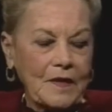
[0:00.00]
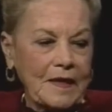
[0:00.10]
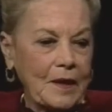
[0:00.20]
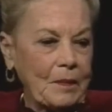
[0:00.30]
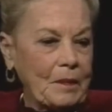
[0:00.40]

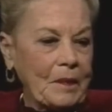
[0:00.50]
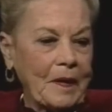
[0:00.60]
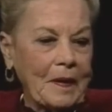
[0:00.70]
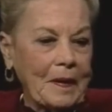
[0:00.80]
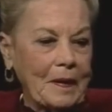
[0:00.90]
some,
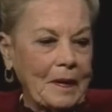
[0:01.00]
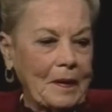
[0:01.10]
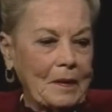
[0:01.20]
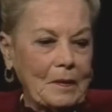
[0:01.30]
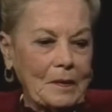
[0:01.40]

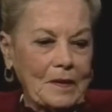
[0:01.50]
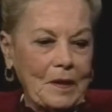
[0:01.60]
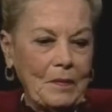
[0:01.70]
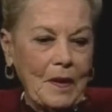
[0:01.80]
uh, some hmm.